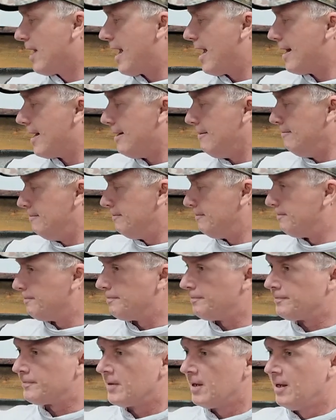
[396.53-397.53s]
header,
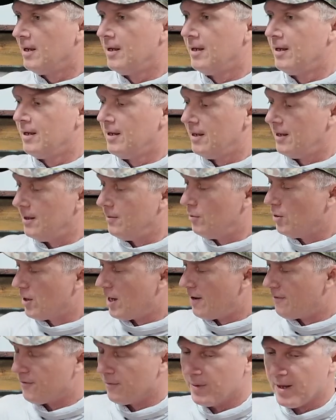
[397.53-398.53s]
and we'll
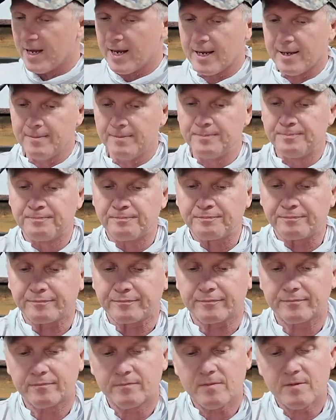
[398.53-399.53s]
go from there.
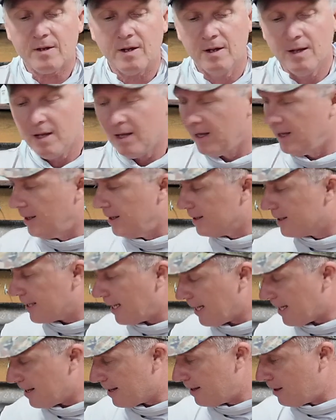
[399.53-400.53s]

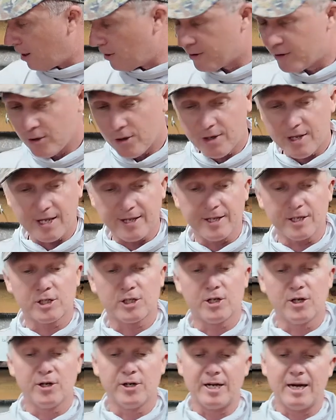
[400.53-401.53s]
Third thing
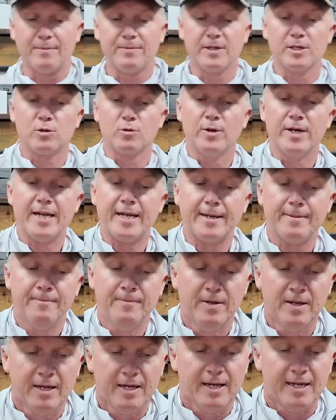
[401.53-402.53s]
that's turned up this week
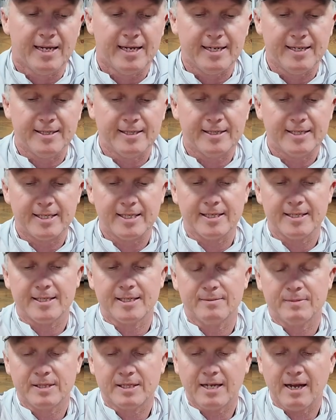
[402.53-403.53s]
is
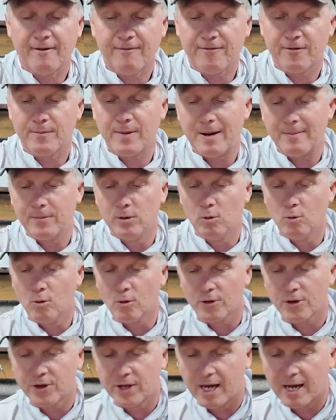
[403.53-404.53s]
some stuff from up
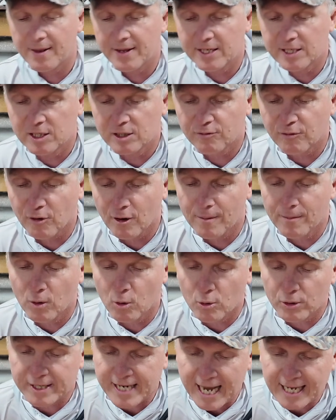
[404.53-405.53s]
north. This is from
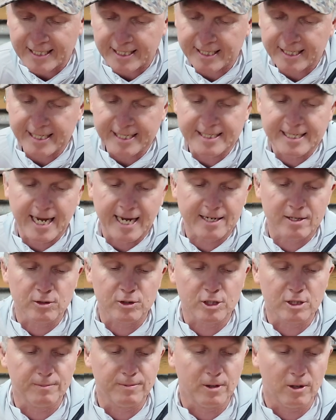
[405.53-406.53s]
Audacity Tackle
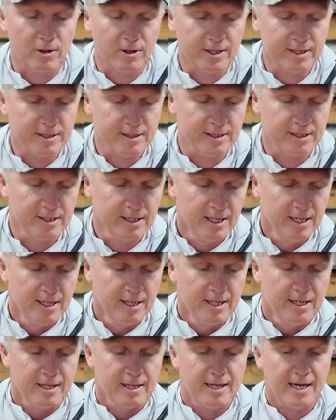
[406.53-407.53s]
Supplies.
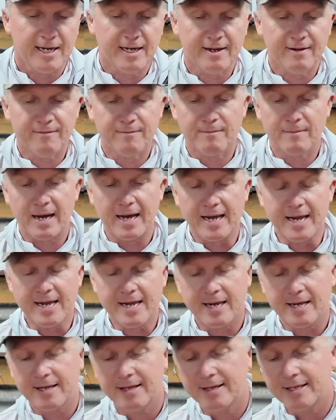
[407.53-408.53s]
They
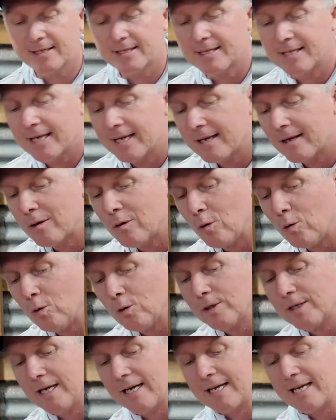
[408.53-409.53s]
make this thing
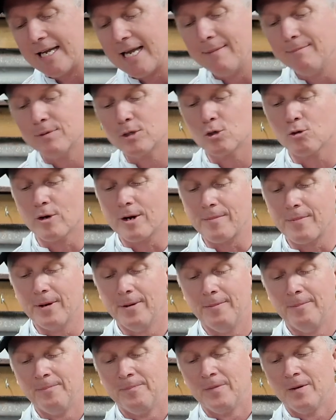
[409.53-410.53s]
called a GIMP shrimp.
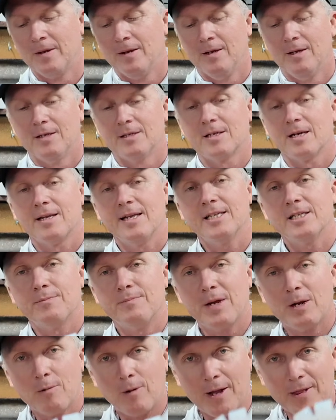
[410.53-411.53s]
So there's a
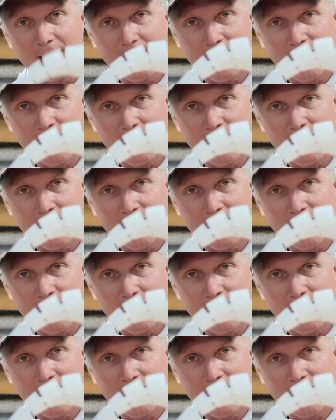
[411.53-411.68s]
big one